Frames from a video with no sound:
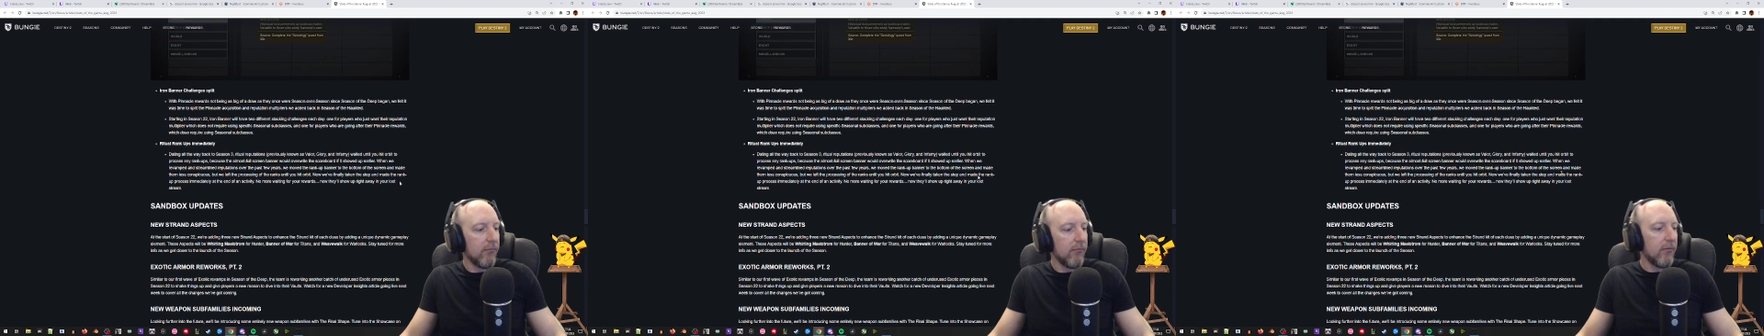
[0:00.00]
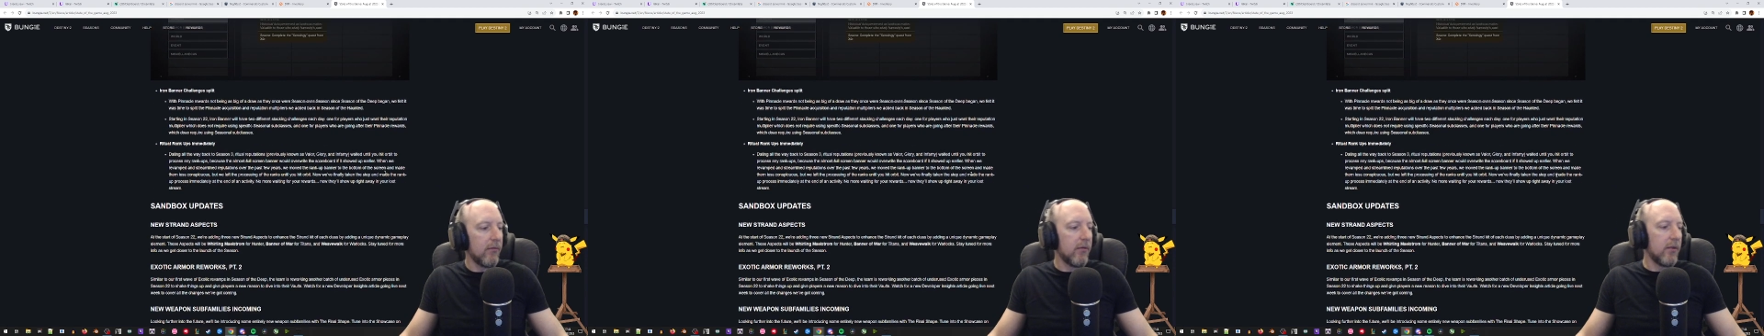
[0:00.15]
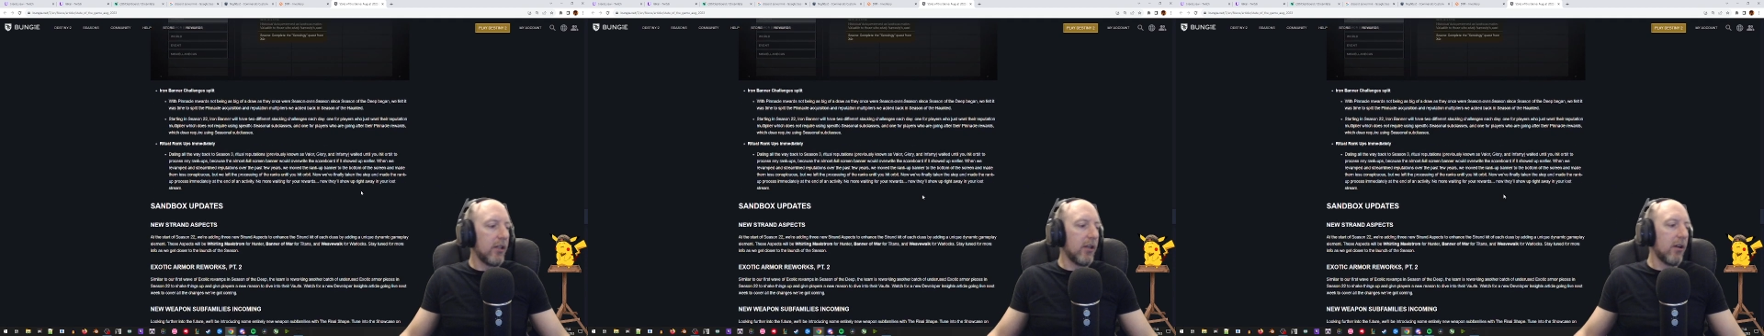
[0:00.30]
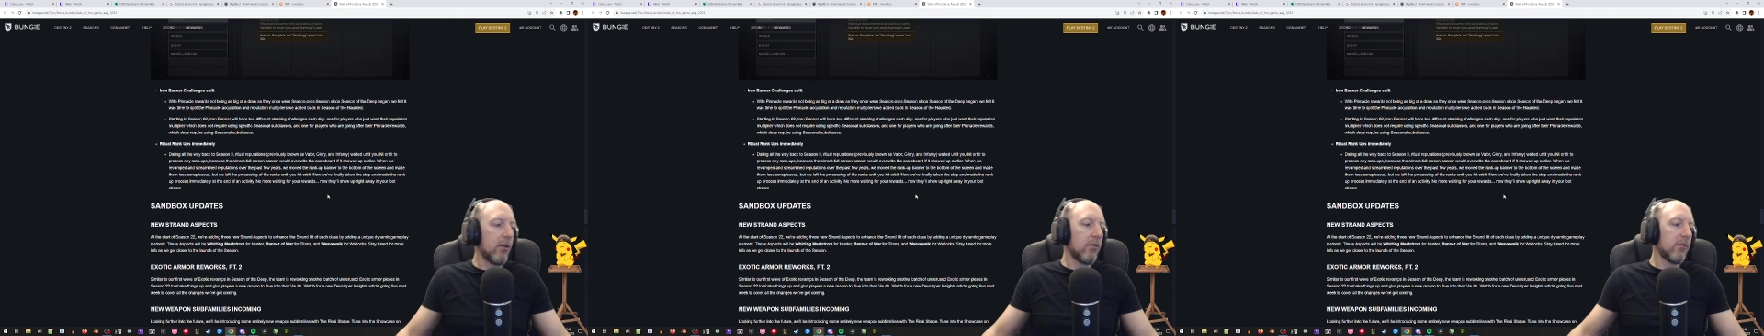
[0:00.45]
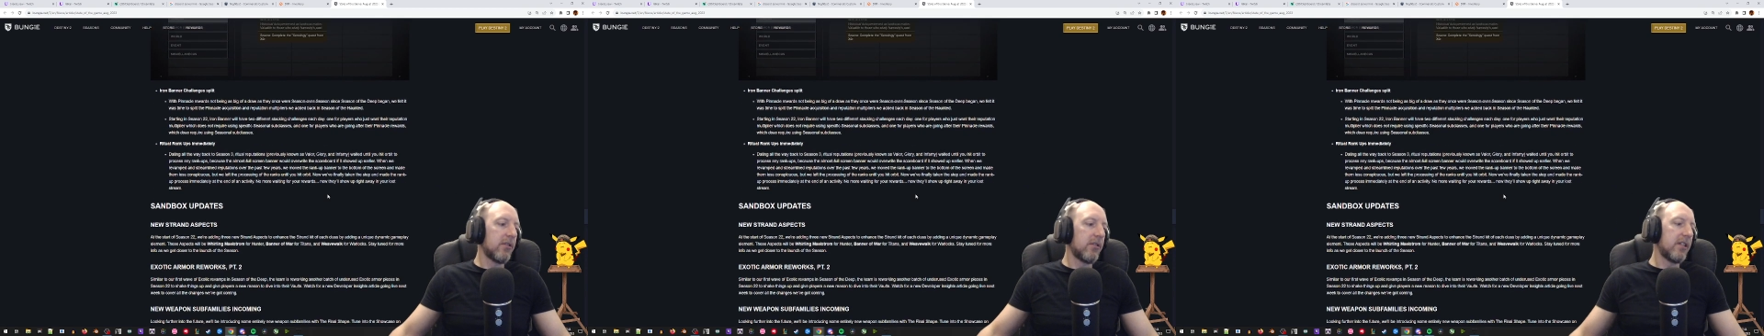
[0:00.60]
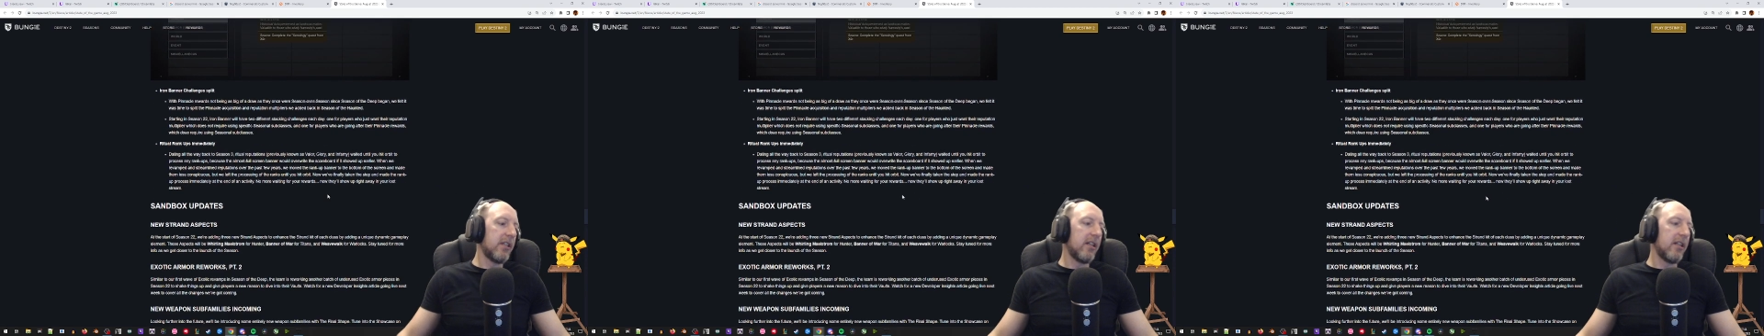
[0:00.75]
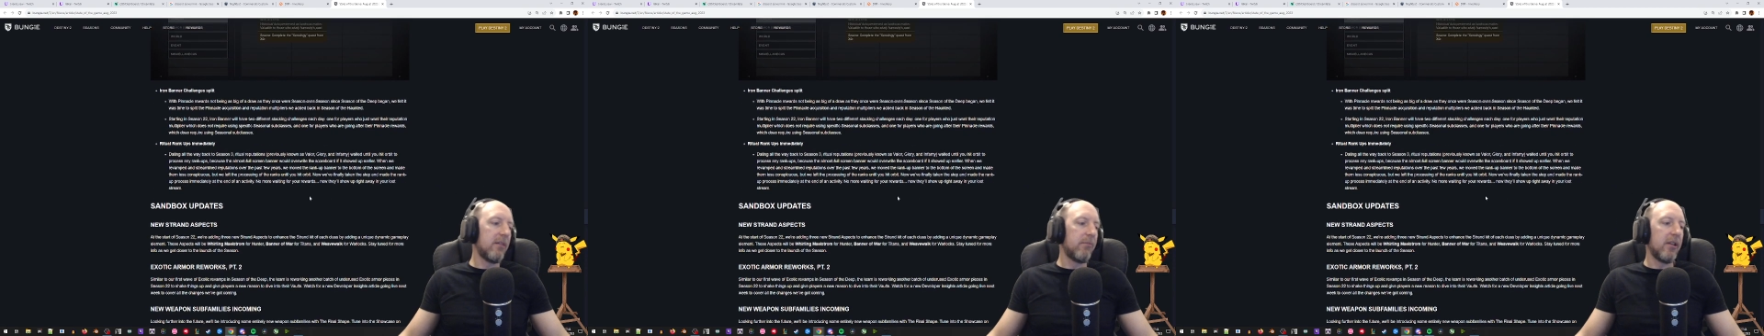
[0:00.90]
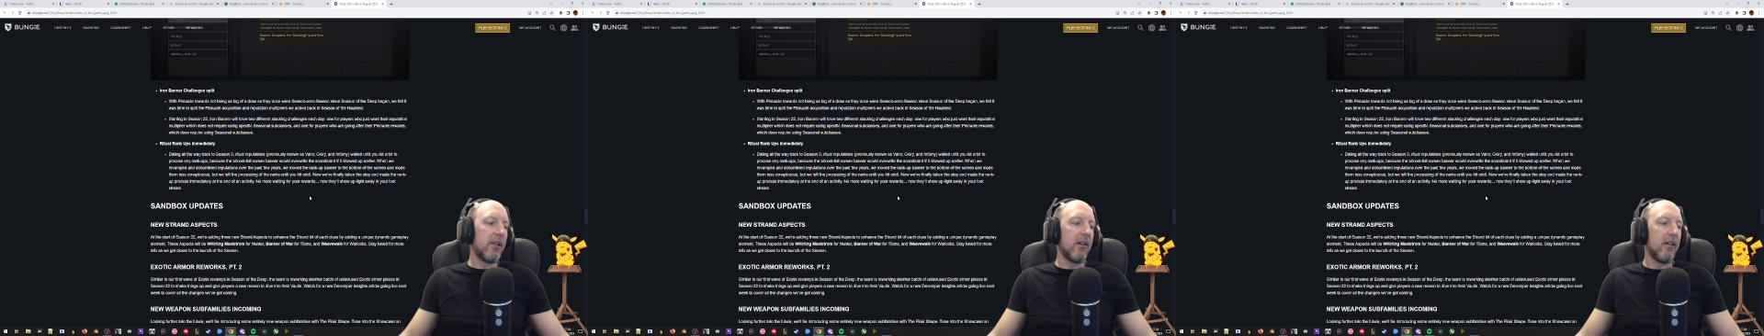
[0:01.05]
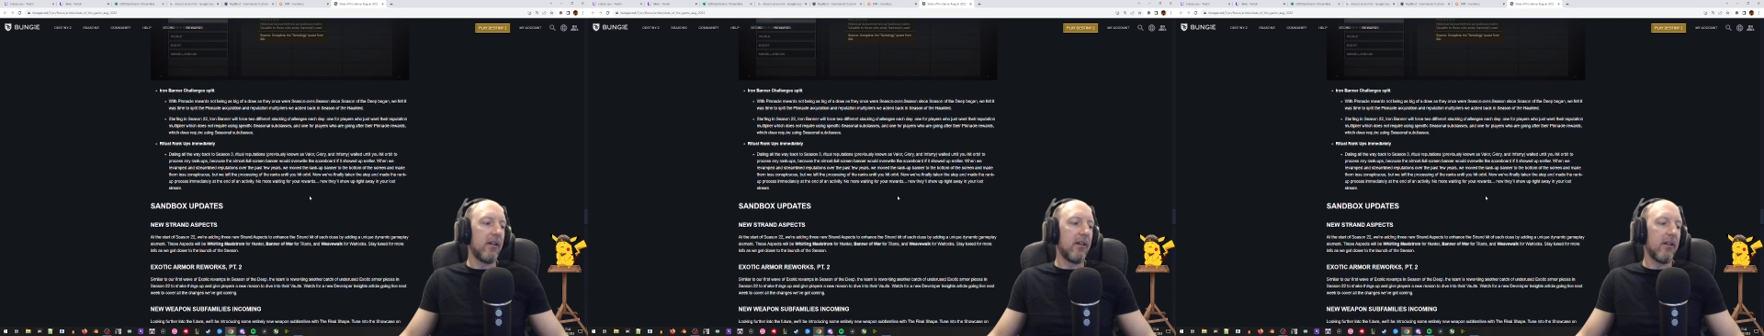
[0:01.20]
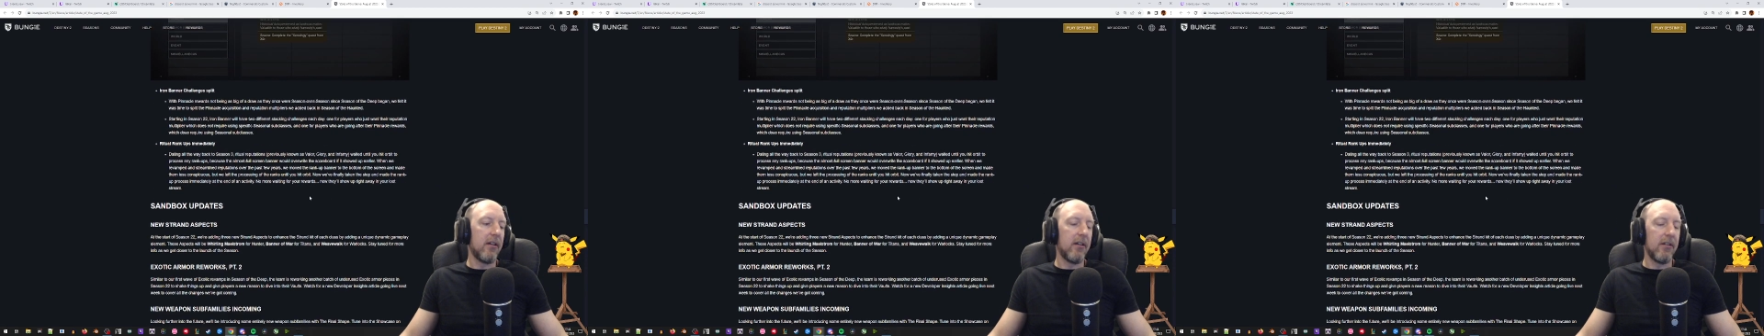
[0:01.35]
Yo, see you in a bit,
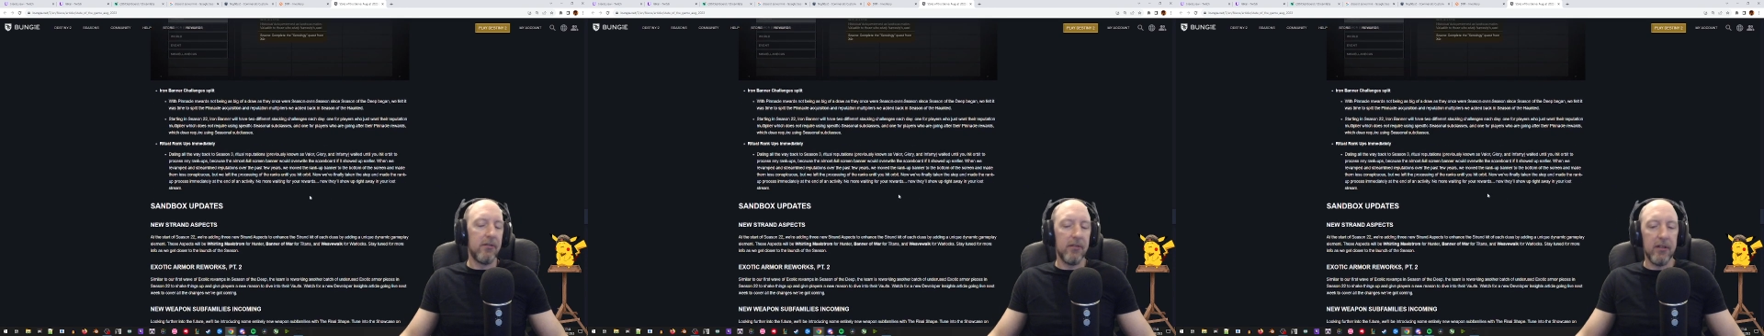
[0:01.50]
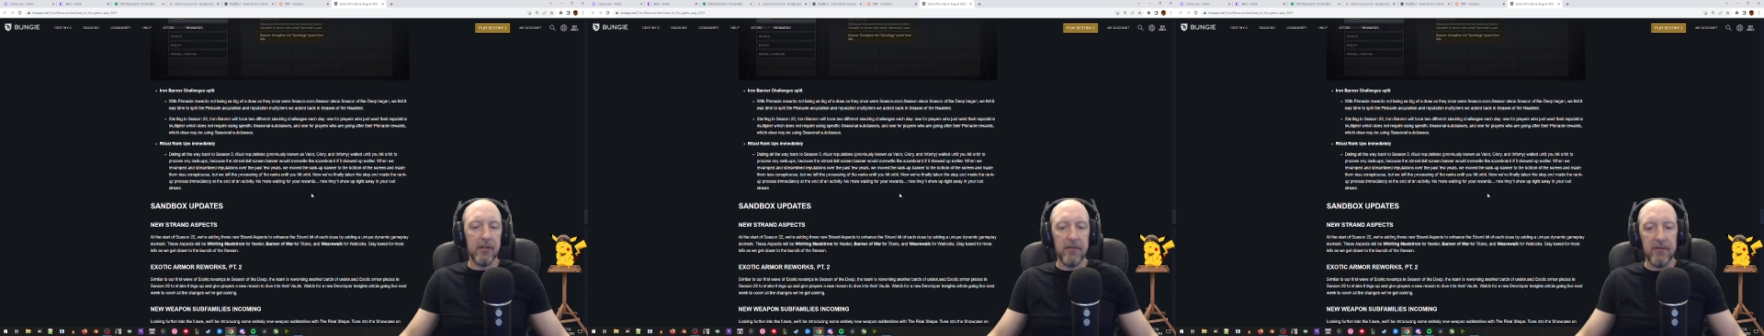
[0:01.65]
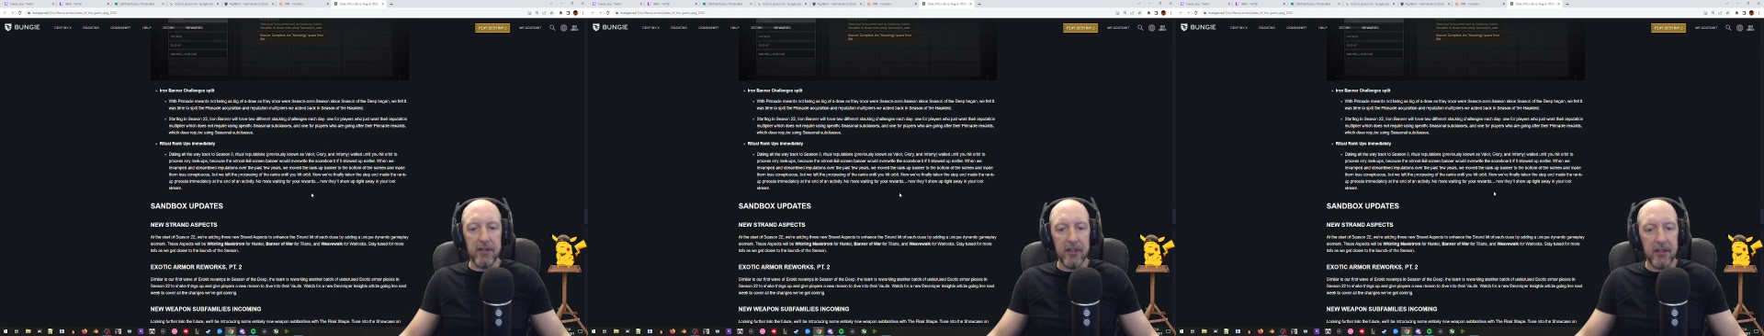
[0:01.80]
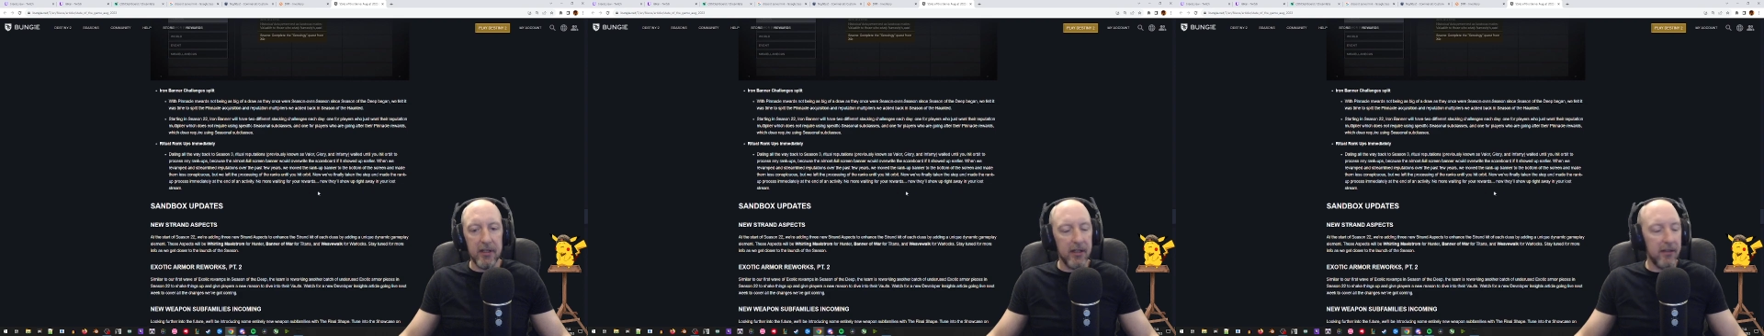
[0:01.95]
Drifty,